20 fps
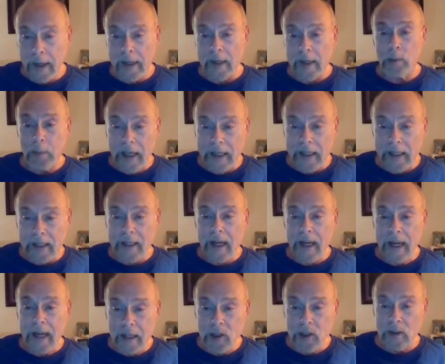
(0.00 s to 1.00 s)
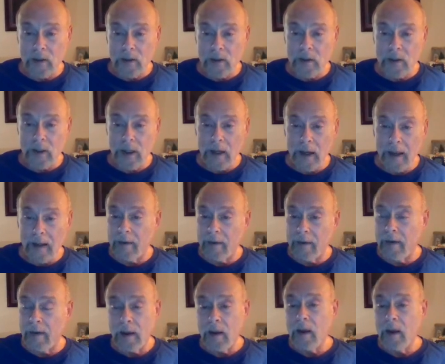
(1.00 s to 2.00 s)
expectations
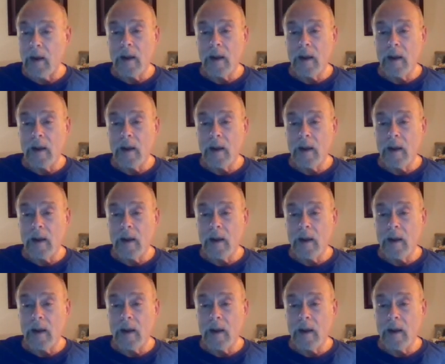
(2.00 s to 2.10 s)
and